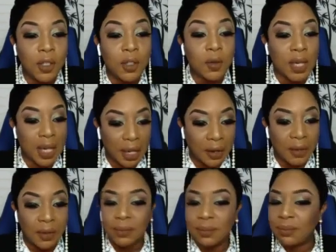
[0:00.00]
you
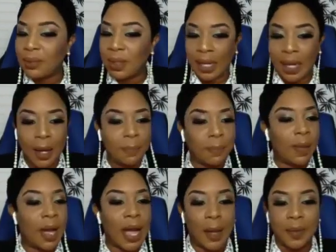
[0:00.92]
care. Yep,
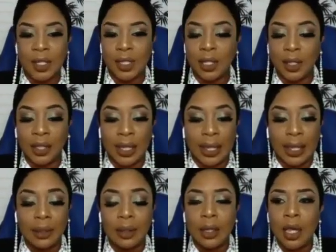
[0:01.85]

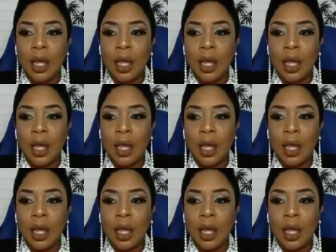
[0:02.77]
absolutely.